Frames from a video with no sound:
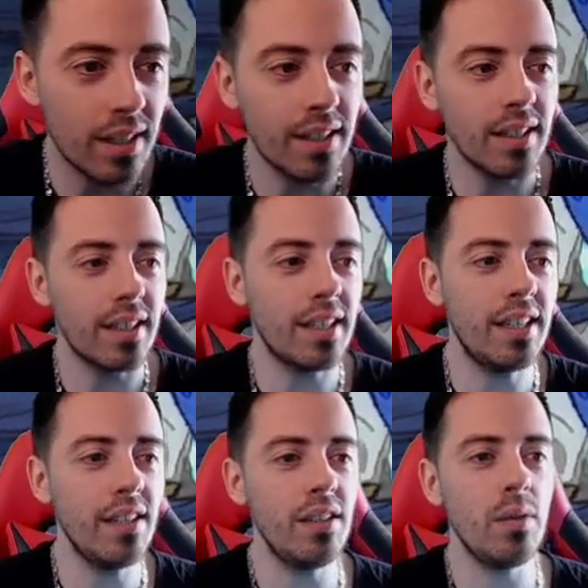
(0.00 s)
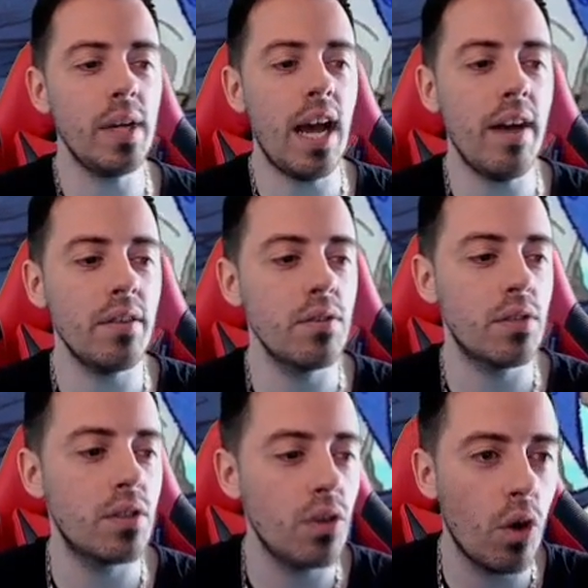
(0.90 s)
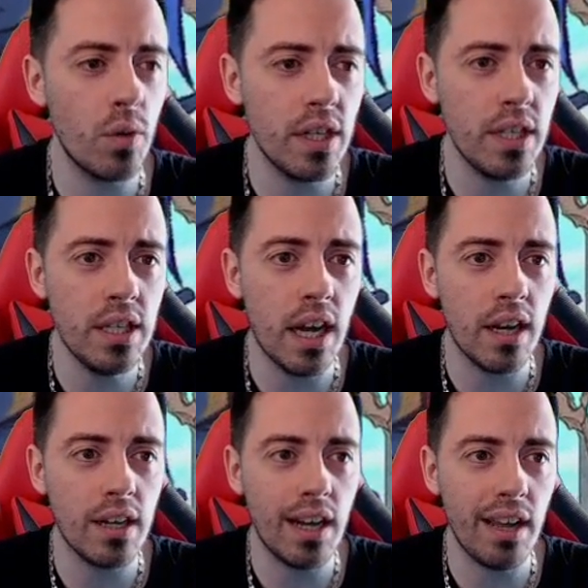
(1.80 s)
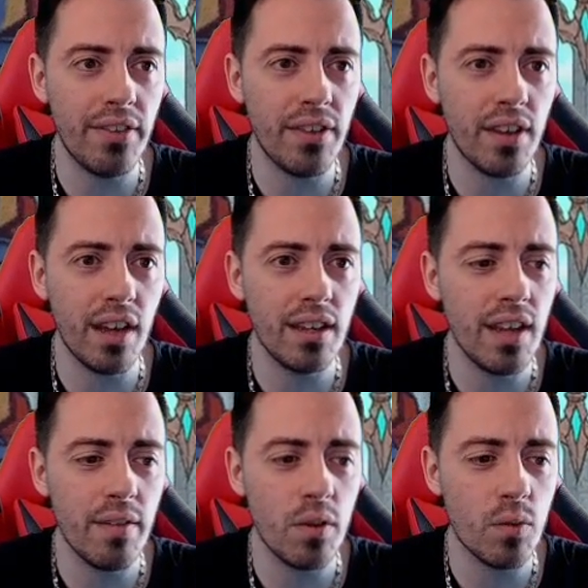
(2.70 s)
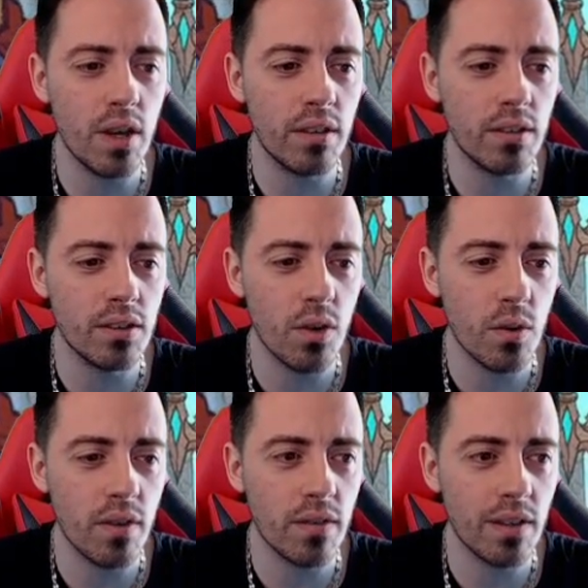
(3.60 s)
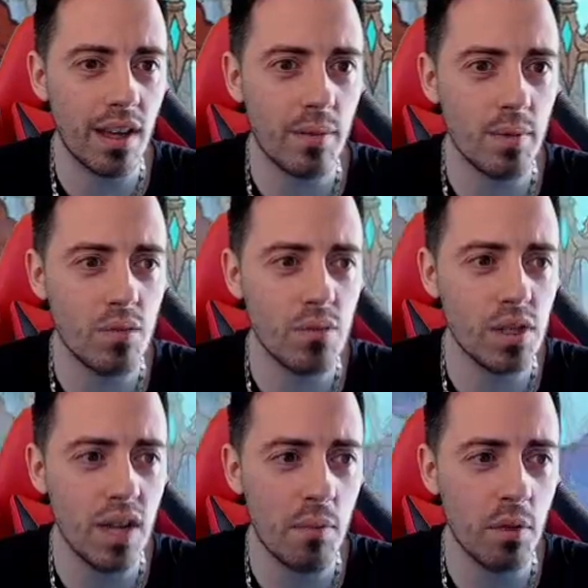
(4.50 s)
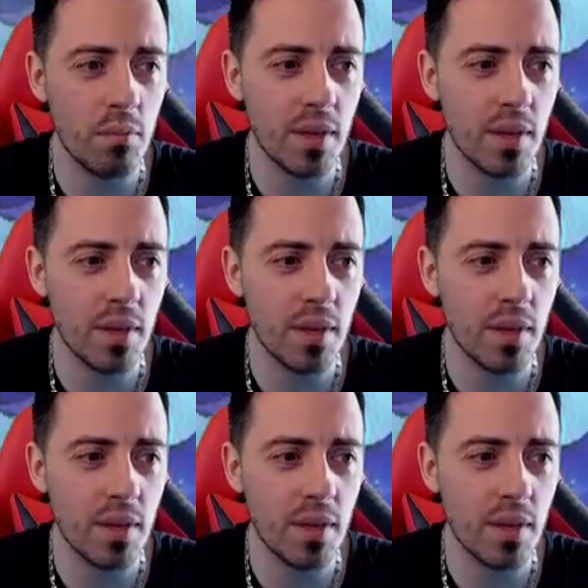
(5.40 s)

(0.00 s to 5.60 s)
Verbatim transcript: uh, here we have a new story. Uh, I think I never read the story of the game. Who shame on